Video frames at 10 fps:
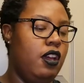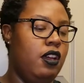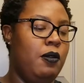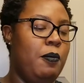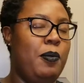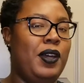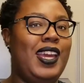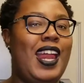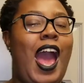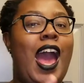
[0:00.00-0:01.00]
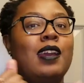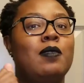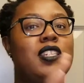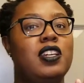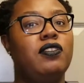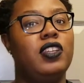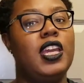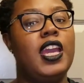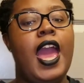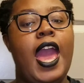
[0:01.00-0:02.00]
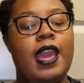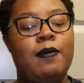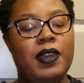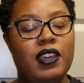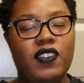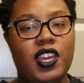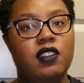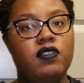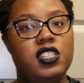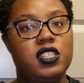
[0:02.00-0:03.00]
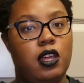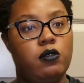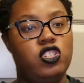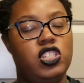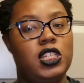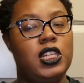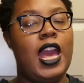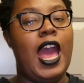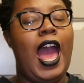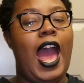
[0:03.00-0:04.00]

But I am definitely a big fan of this lotion.